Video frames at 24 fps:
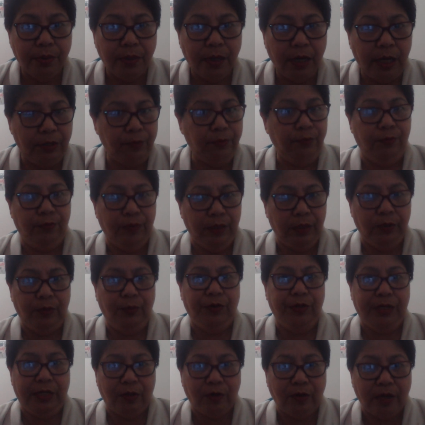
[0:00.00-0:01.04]
We
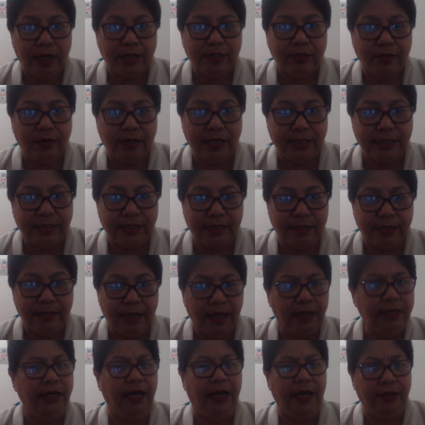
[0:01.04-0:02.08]
already calculated,
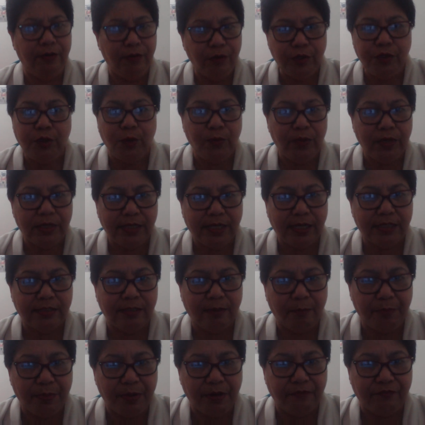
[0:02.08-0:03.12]
and I know you will get the
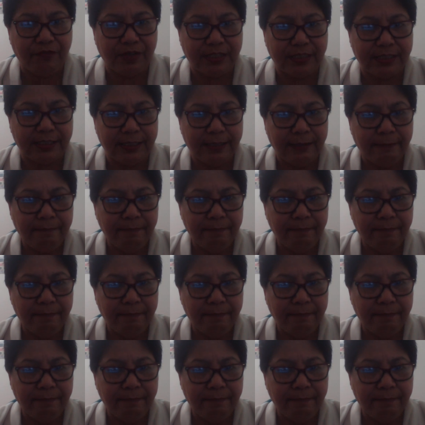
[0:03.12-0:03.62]
profit.